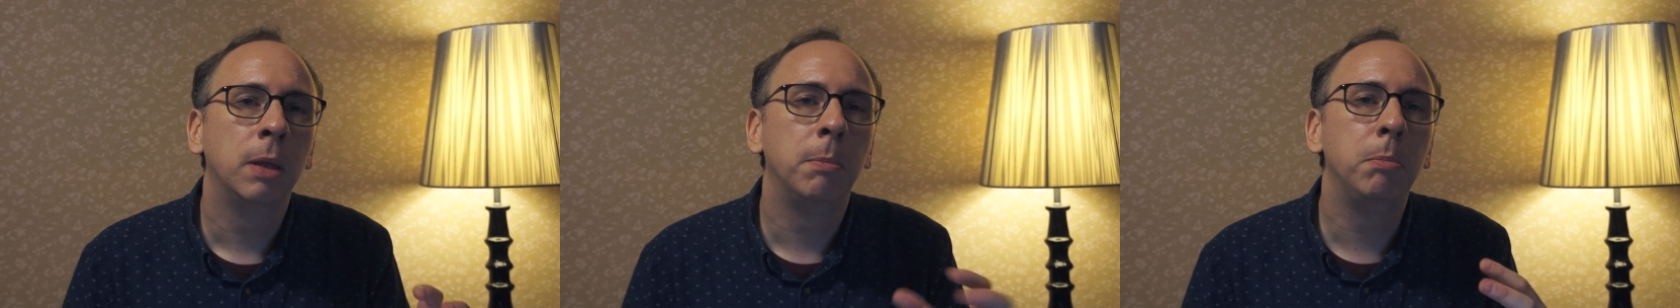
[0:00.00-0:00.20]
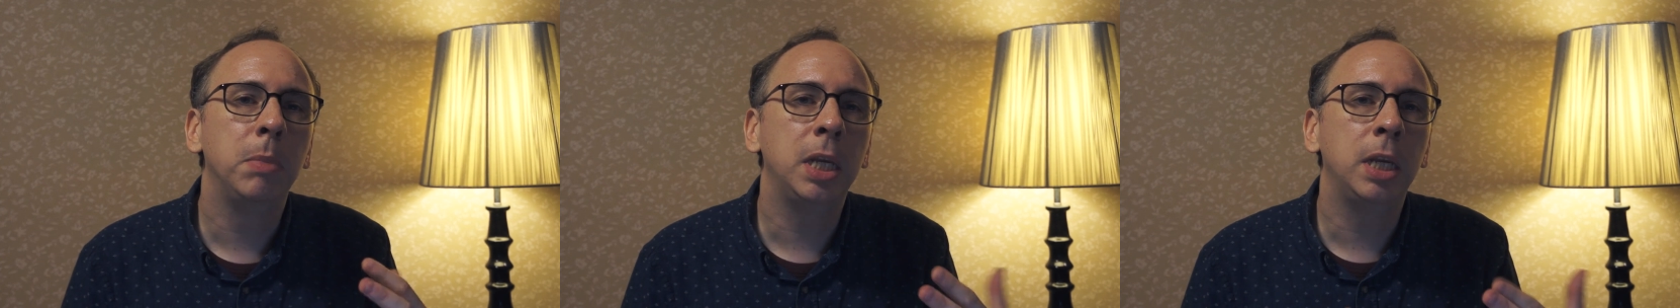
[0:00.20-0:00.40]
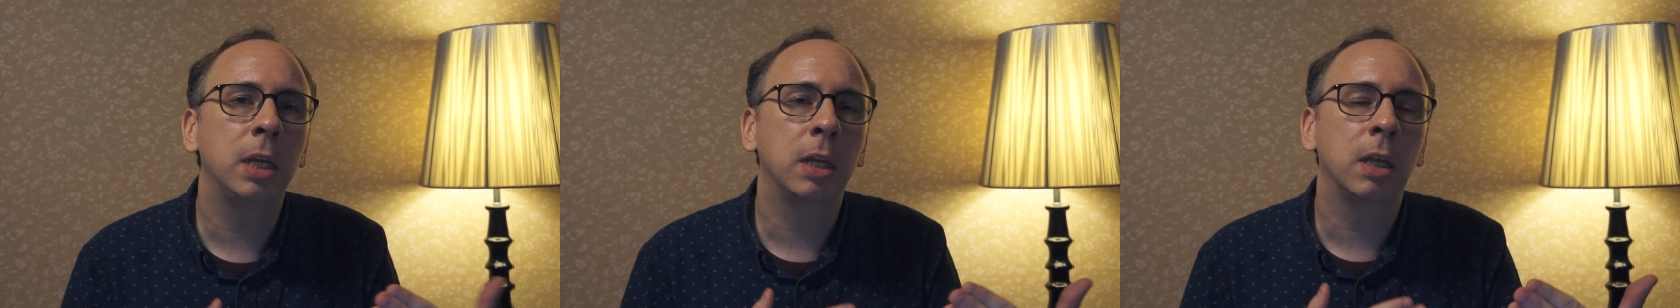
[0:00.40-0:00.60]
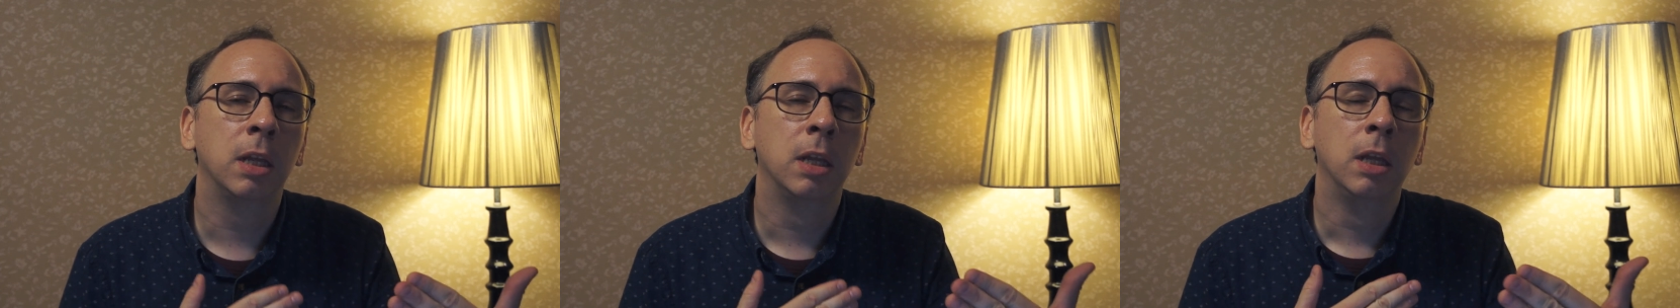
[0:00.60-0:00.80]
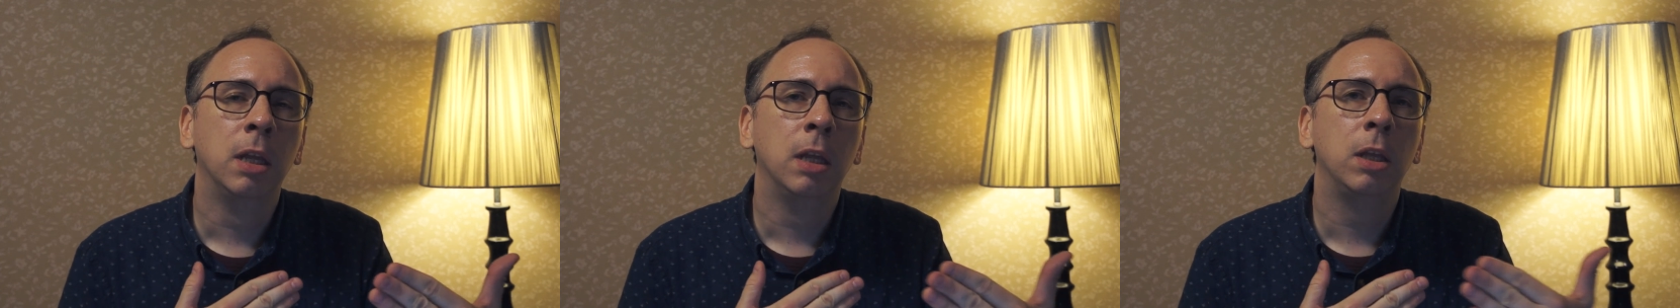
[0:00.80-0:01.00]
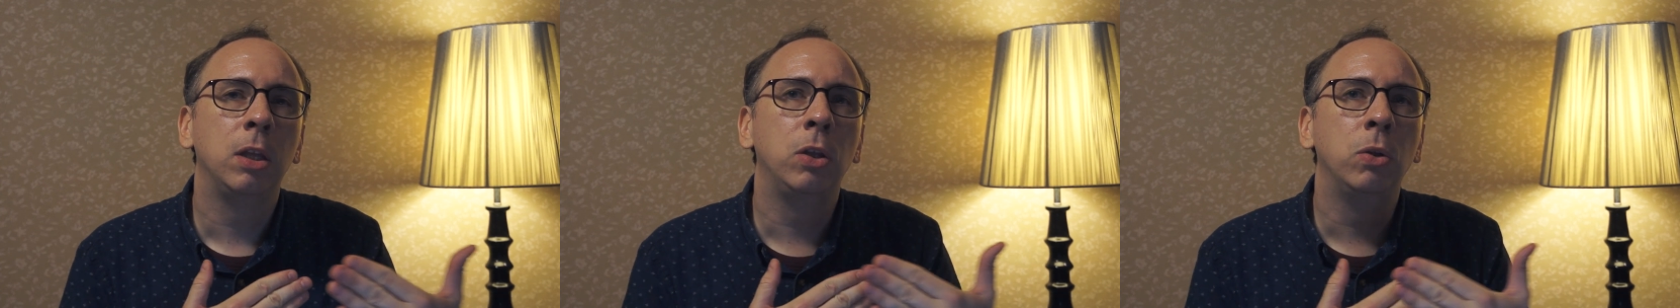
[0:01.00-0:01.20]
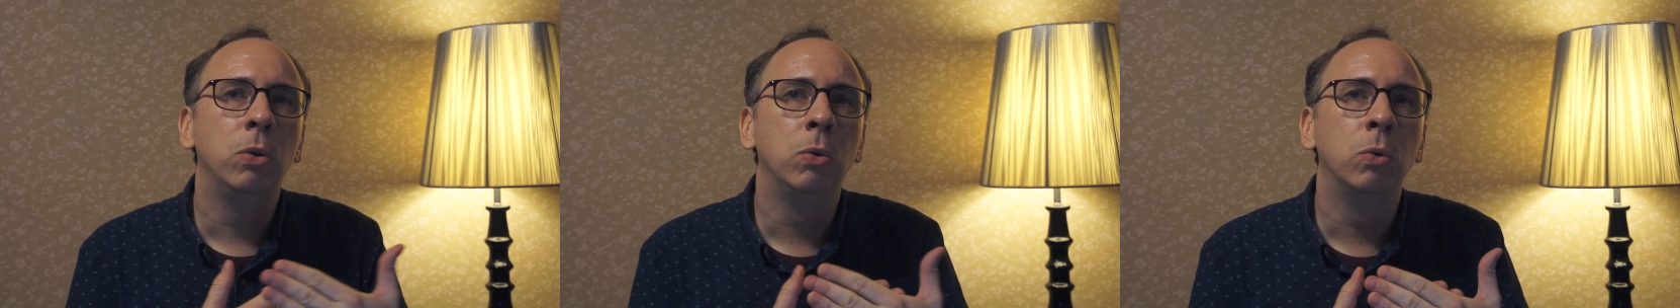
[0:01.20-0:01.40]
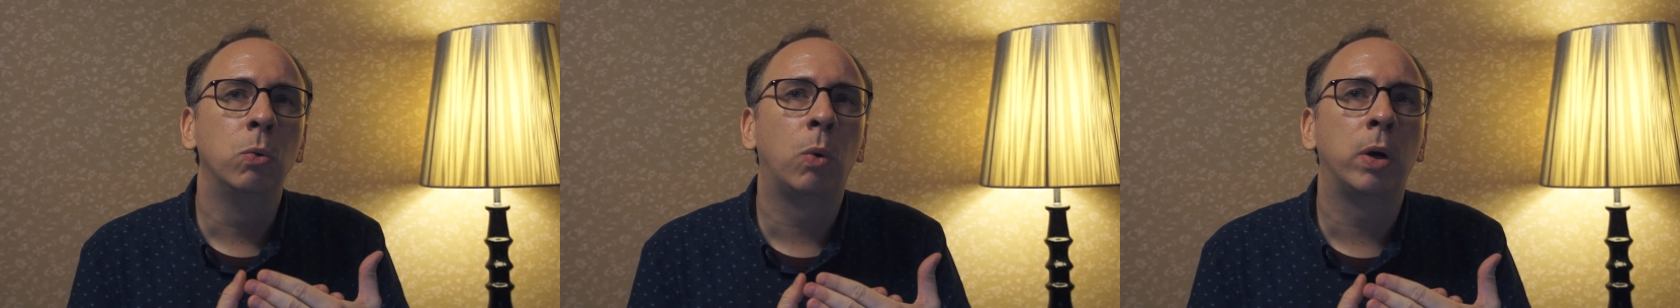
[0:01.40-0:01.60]
meaning
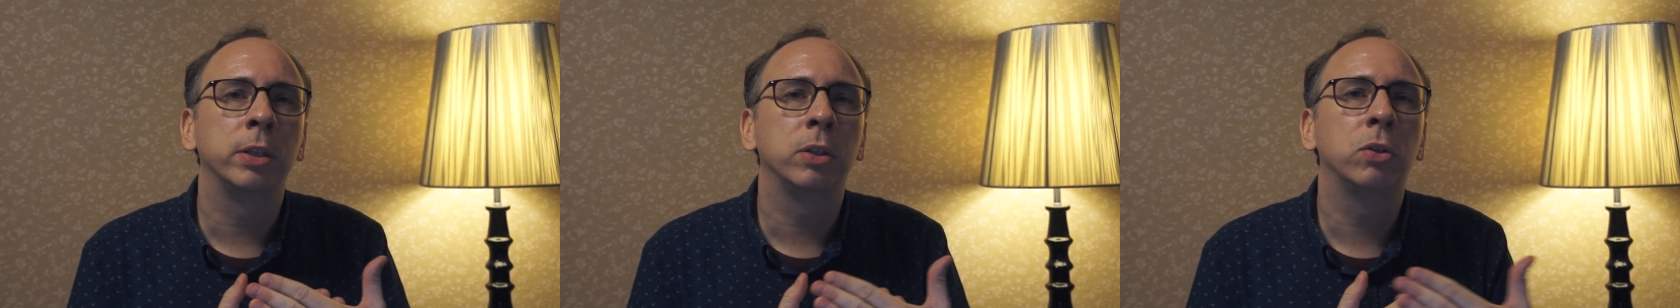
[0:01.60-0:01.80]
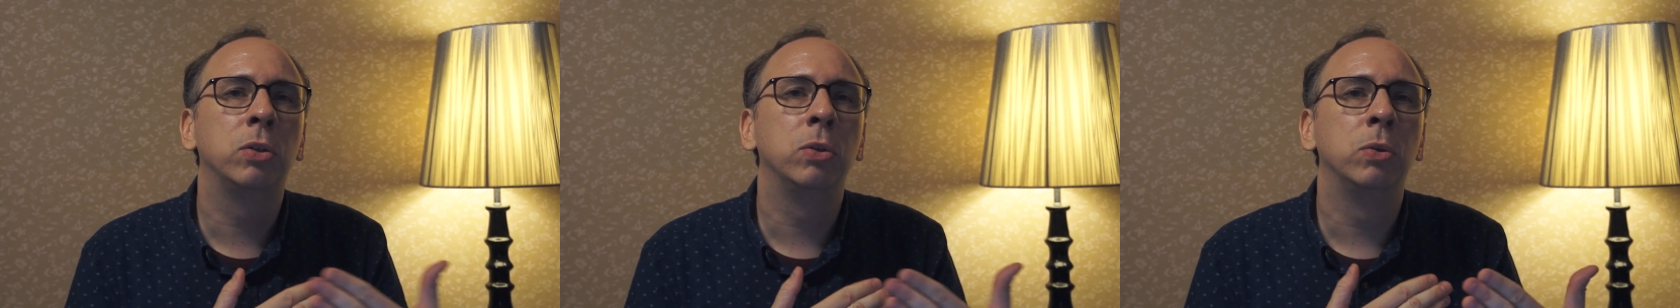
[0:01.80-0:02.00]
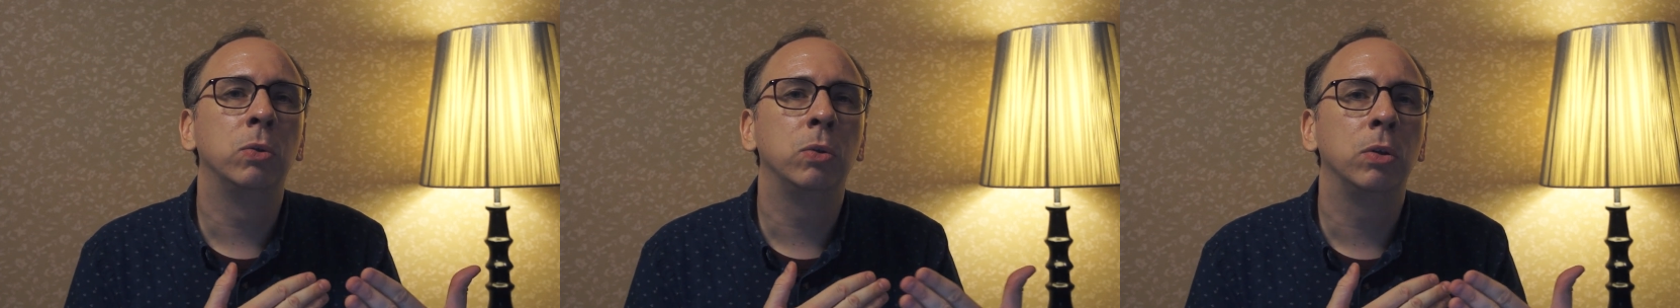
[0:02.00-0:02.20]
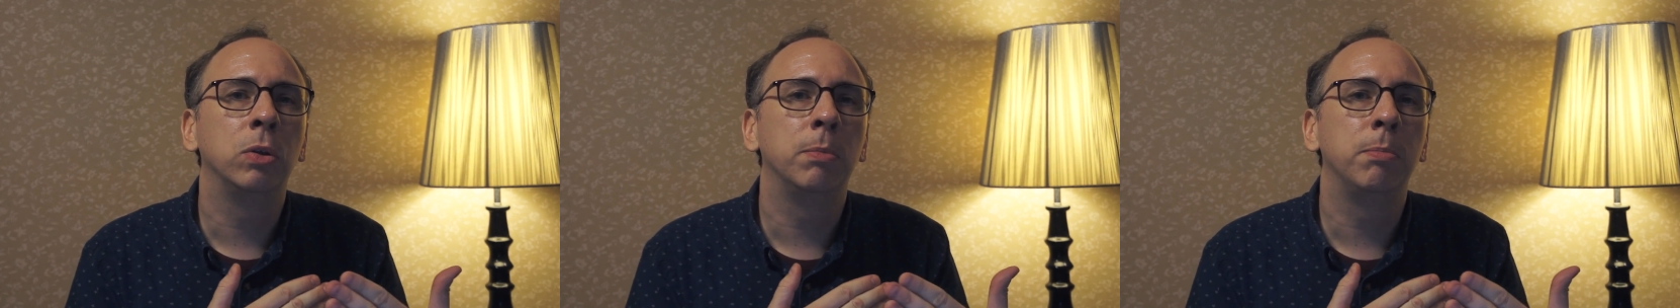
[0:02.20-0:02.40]
you want to